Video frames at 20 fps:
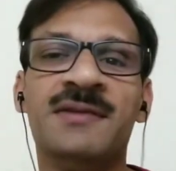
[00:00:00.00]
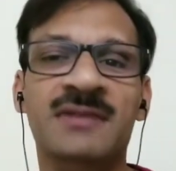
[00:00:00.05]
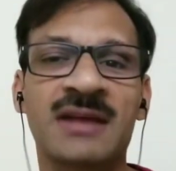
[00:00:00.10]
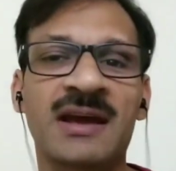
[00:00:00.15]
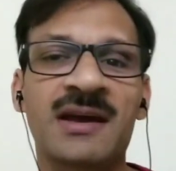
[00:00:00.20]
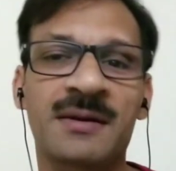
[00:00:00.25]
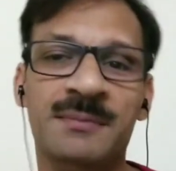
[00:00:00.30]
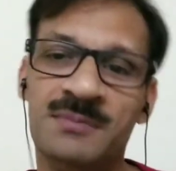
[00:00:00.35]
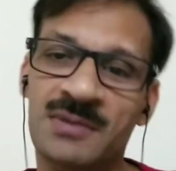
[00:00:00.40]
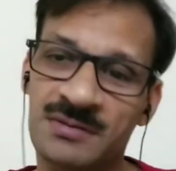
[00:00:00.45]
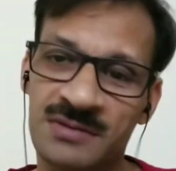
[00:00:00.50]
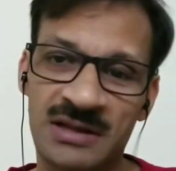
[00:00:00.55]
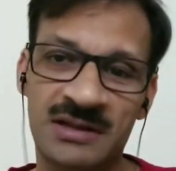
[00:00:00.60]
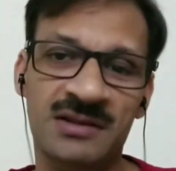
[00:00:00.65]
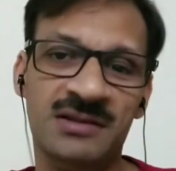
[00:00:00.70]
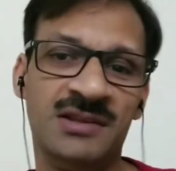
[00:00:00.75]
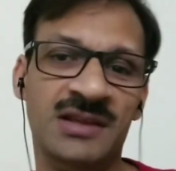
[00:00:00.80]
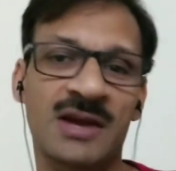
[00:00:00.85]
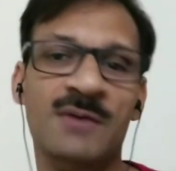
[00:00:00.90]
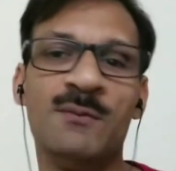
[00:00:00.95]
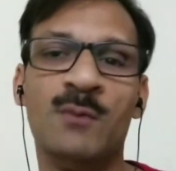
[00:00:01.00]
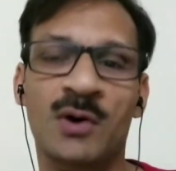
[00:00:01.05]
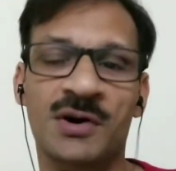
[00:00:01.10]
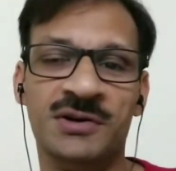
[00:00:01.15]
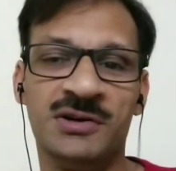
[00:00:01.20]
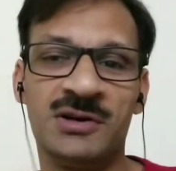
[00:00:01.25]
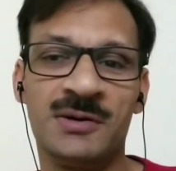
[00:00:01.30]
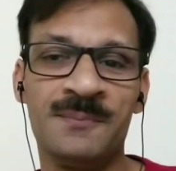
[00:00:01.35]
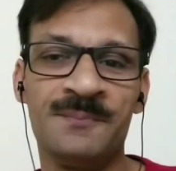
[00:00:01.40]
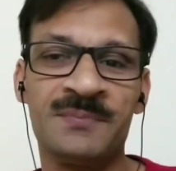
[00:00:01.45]
they
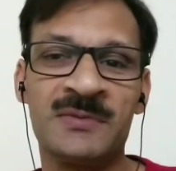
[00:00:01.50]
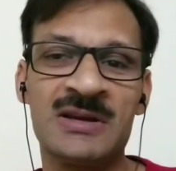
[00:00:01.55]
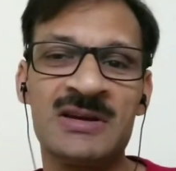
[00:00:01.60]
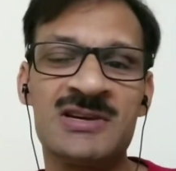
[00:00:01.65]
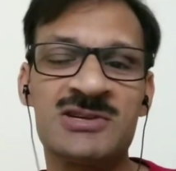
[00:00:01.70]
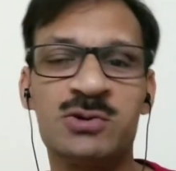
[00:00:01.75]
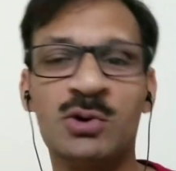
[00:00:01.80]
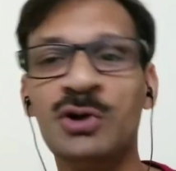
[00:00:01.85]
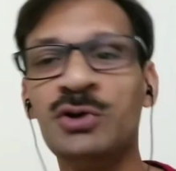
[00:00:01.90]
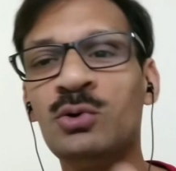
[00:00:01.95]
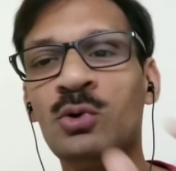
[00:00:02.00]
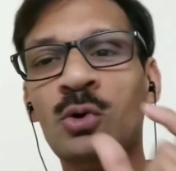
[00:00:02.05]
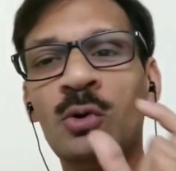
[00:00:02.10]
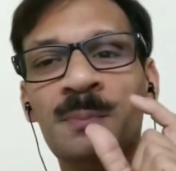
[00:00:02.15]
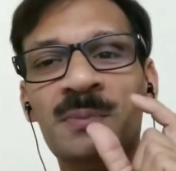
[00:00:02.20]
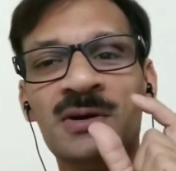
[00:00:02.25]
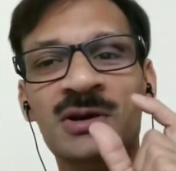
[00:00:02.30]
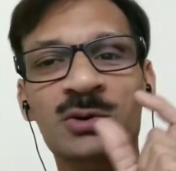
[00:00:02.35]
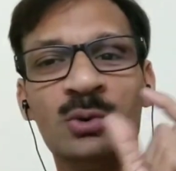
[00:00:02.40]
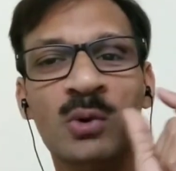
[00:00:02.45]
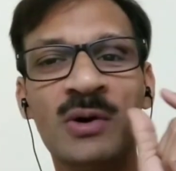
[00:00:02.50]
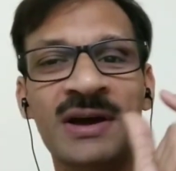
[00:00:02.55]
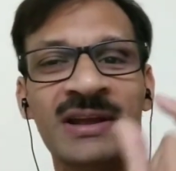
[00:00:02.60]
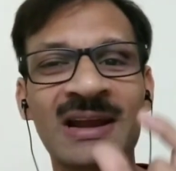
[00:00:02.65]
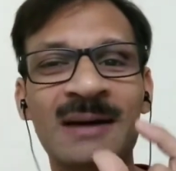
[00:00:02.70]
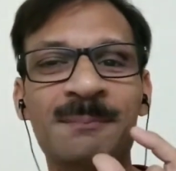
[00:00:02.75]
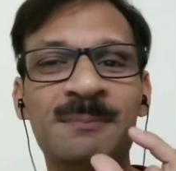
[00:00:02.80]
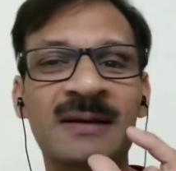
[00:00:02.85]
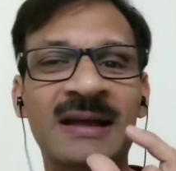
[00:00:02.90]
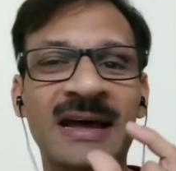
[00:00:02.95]
want. So you can
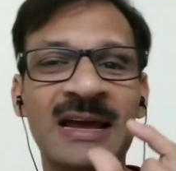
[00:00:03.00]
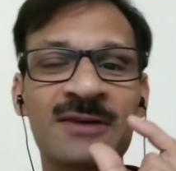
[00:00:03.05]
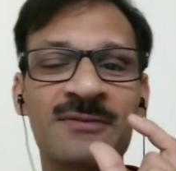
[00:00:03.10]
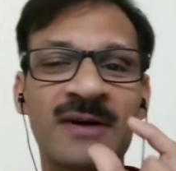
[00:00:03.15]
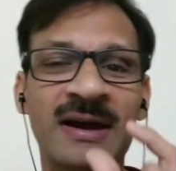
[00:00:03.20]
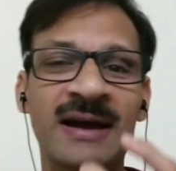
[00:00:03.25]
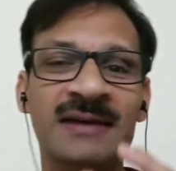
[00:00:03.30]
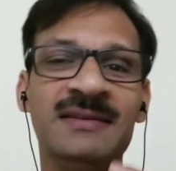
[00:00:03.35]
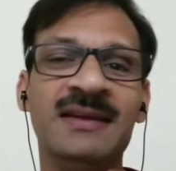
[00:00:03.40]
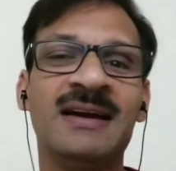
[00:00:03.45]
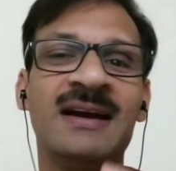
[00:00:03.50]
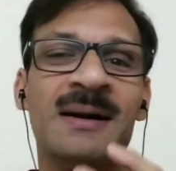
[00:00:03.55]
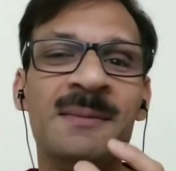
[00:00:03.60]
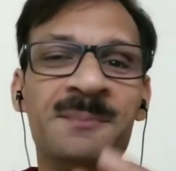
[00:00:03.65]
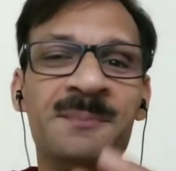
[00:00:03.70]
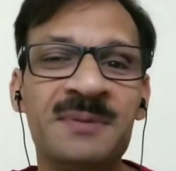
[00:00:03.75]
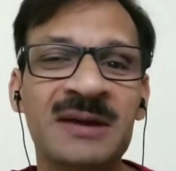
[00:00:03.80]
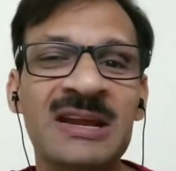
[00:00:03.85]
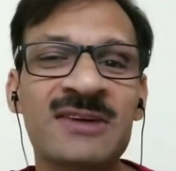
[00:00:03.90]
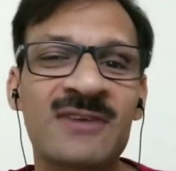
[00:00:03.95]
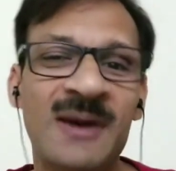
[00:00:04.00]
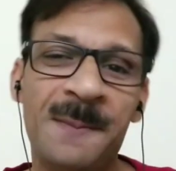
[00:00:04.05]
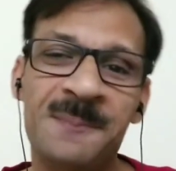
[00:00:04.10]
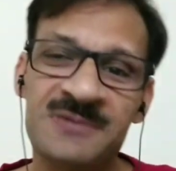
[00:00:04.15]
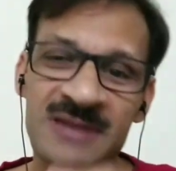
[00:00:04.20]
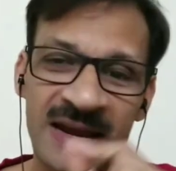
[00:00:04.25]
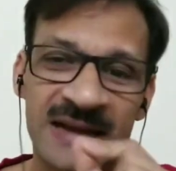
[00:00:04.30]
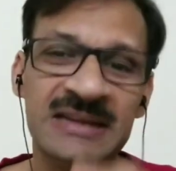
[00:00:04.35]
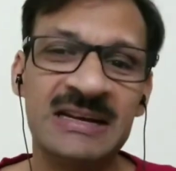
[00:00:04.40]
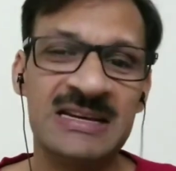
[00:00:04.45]
apply via the company
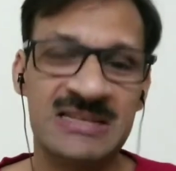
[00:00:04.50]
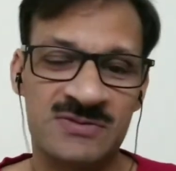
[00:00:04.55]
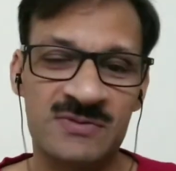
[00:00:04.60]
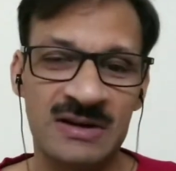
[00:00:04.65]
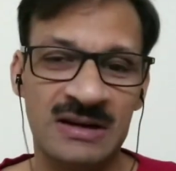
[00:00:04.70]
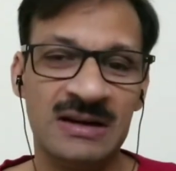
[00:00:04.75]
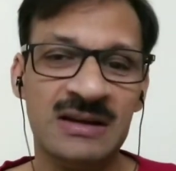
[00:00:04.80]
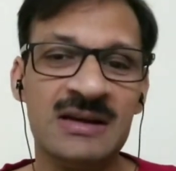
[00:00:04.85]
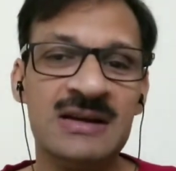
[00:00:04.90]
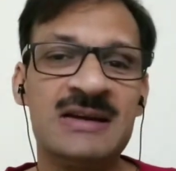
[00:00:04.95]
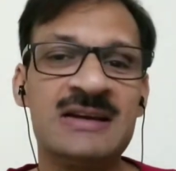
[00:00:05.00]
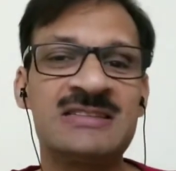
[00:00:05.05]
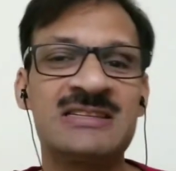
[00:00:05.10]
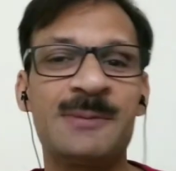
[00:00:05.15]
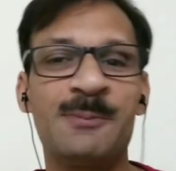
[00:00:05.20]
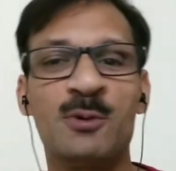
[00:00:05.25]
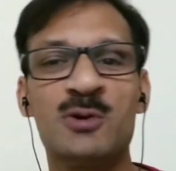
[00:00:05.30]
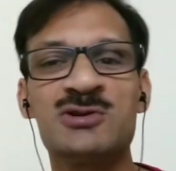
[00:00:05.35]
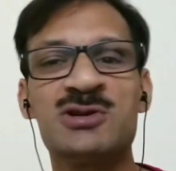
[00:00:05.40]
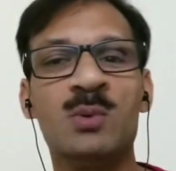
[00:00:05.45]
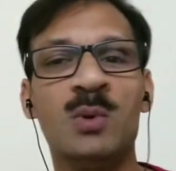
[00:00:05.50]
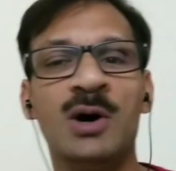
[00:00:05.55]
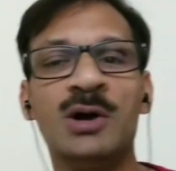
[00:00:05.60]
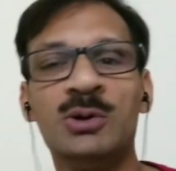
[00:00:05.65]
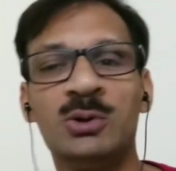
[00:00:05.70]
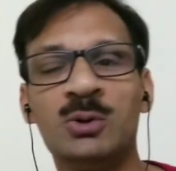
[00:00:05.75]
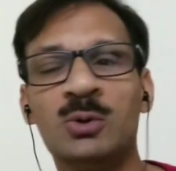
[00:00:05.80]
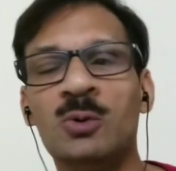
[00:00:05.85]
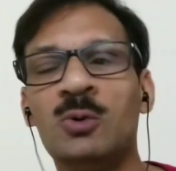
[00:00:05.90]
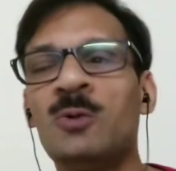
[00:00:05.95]
website as well. Suppose you
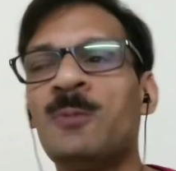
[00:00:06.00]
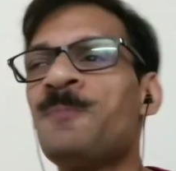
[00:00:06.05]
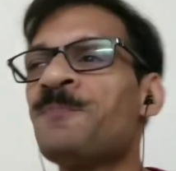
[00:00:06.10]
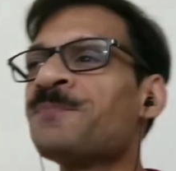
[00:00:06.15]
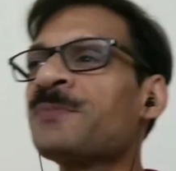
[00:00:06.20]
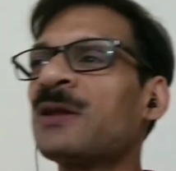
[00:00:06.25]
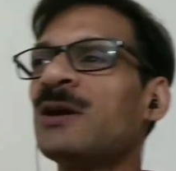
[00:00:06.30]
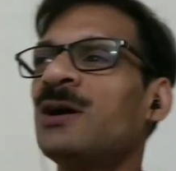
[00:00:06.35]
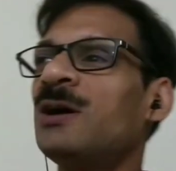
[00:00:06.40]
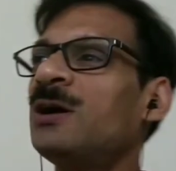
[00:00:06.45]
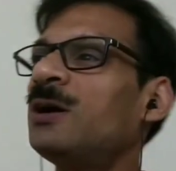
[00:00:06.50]
want to